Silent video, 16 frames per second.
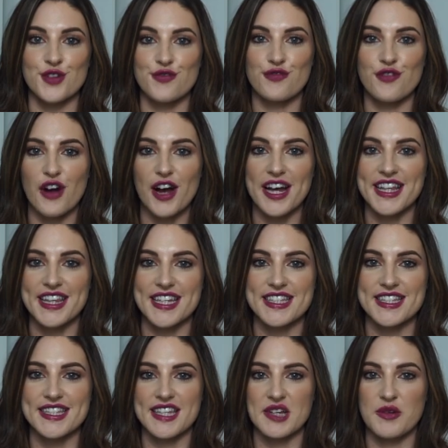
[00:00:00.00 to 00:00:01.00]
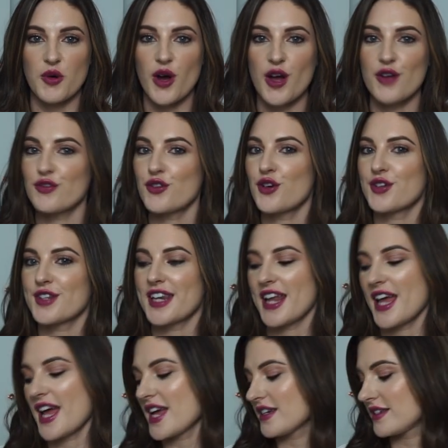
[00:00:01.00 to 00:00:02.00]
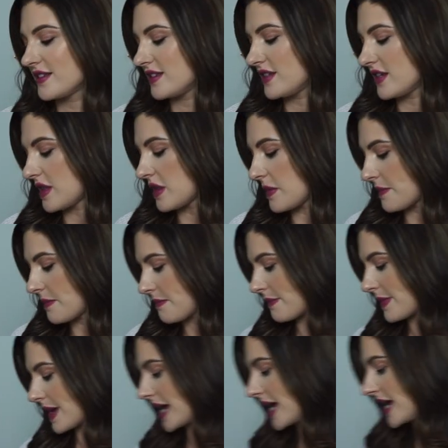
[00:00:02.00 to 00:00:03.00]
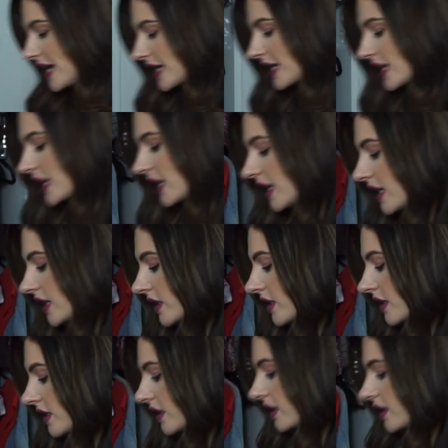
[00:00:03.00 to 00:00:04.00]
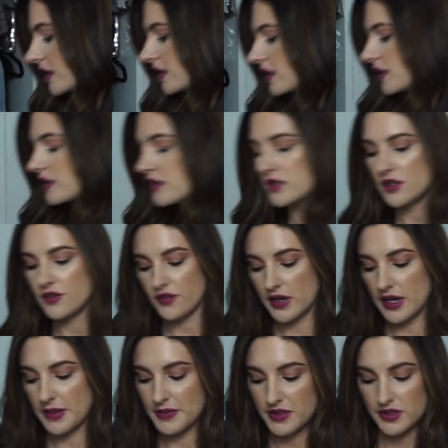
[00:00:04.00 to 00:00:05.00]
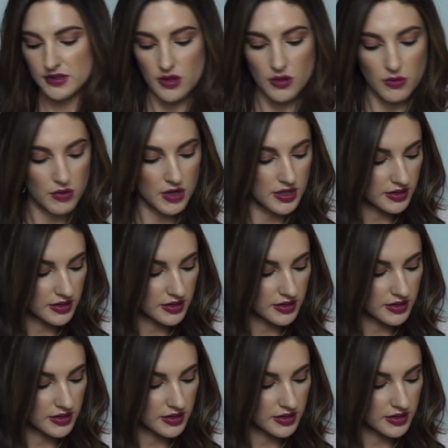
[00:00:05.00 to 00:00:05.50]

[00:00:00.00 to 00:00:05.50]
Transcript: Right, let's see what I've got next in the bag. So far, I mean, I've got 4